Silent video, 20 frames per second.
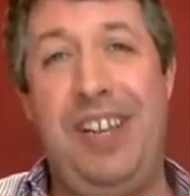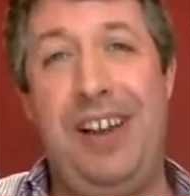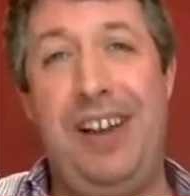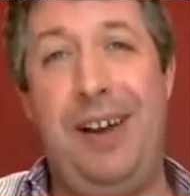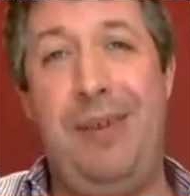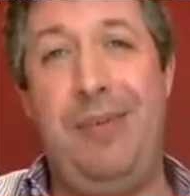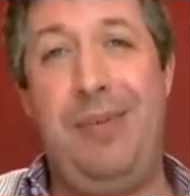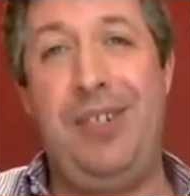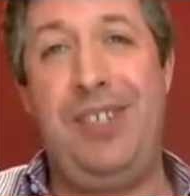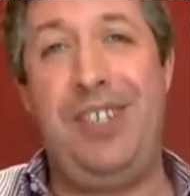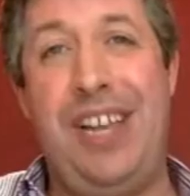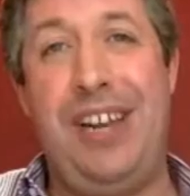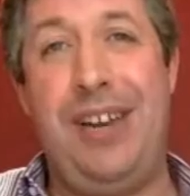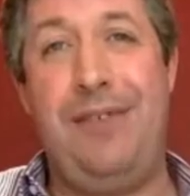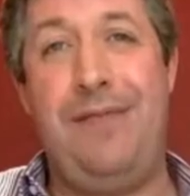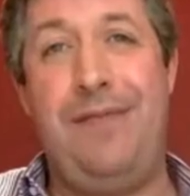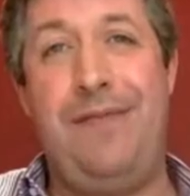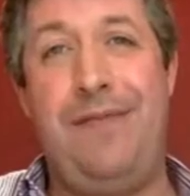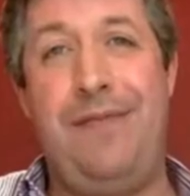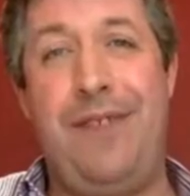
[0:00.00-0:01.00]
I was
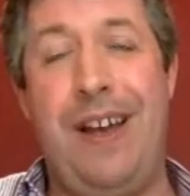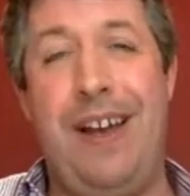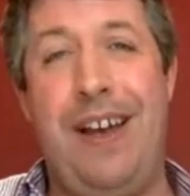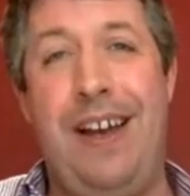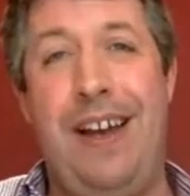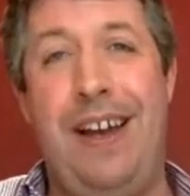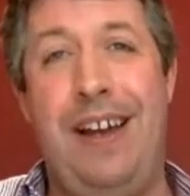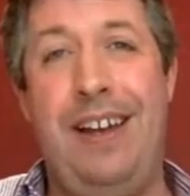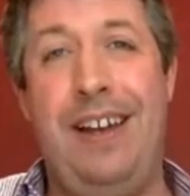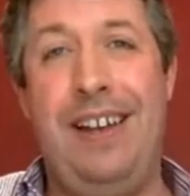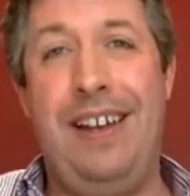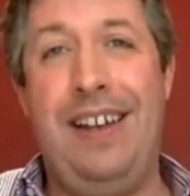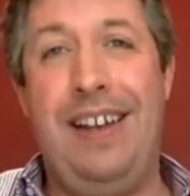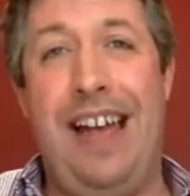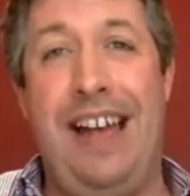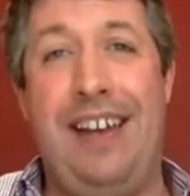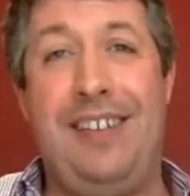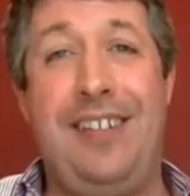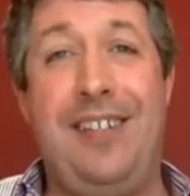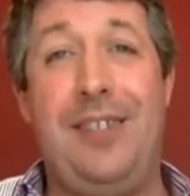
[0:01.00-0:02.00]
of
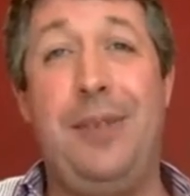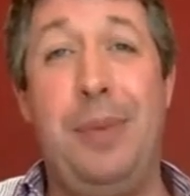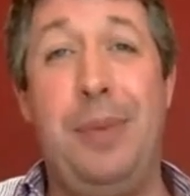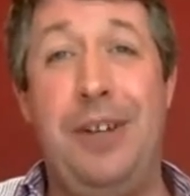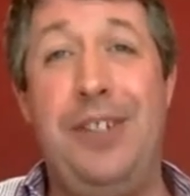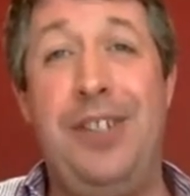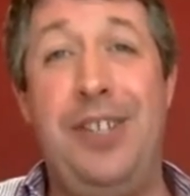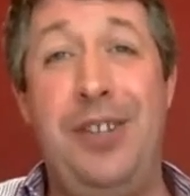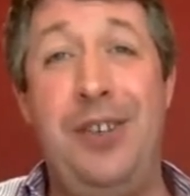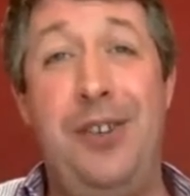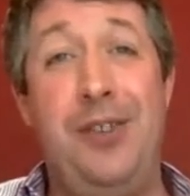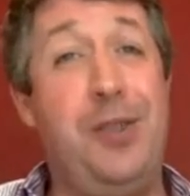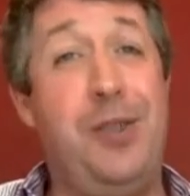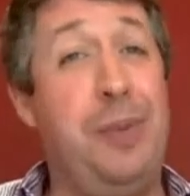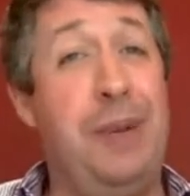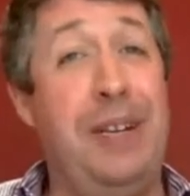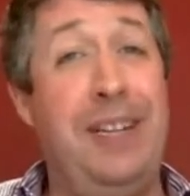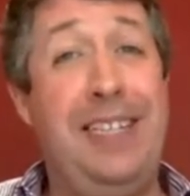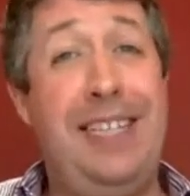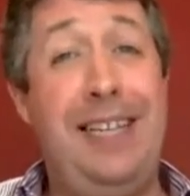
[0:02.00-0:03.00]
accessibility and
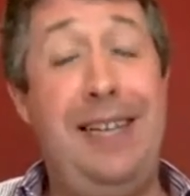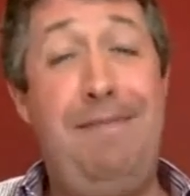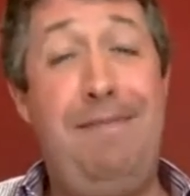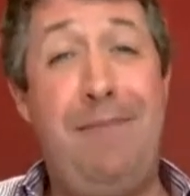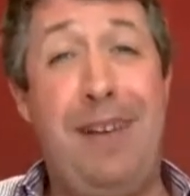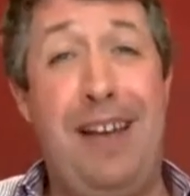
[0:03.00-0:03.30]
usability.